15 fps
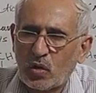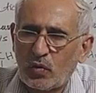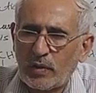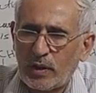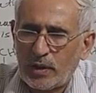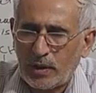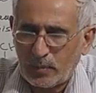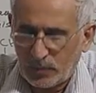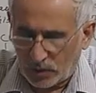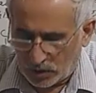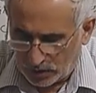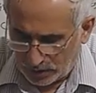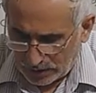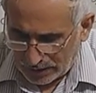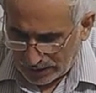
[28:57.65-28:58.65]
covalent
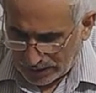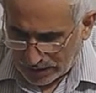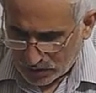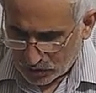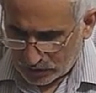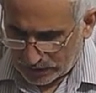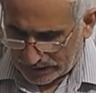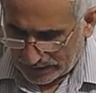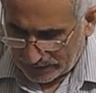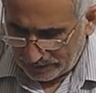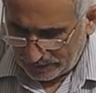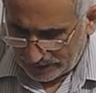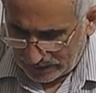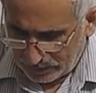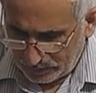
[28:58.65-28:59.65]
bond. There
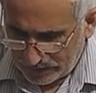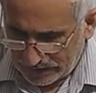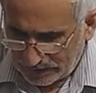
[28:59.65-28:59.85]
will